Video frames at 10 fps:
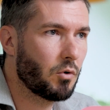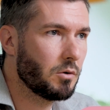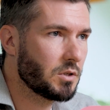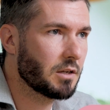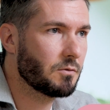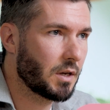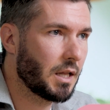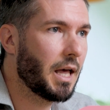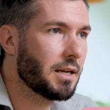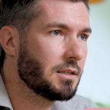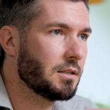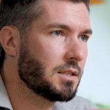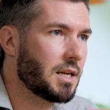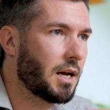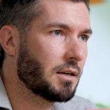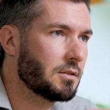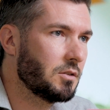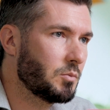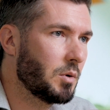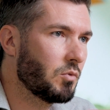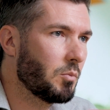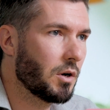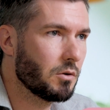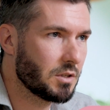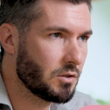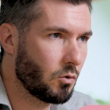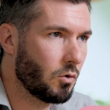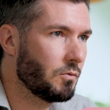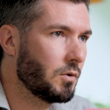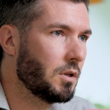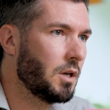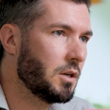the process for collecting the tax that's been proposed is awful.